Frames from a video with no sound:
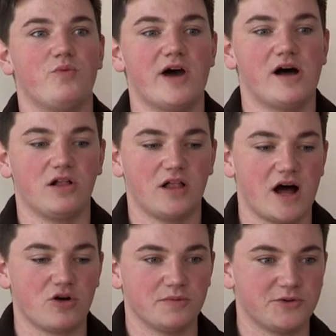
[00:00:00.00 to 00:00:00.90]
Well,
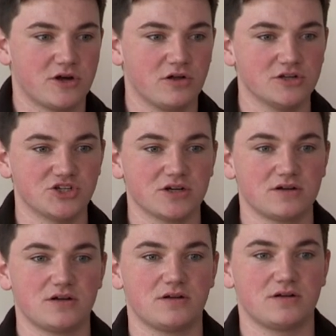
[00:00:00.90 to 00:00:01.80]
I go up to college
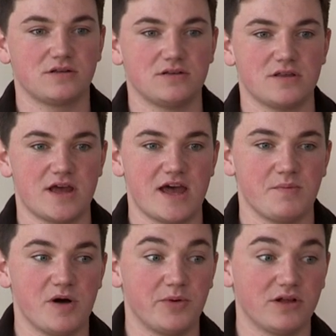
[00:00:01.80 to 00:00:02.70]

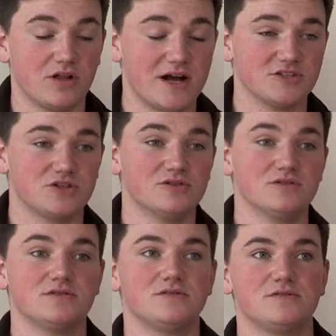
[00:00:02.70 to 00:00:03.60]
up in
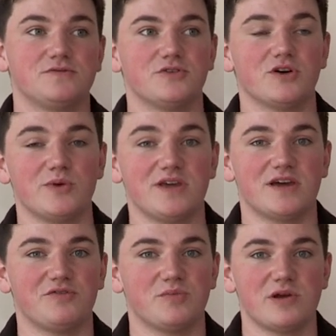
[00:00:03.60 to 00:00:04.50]
Glasgow for a week
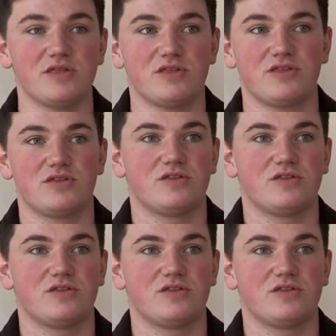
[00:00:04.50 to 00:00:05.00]
every month,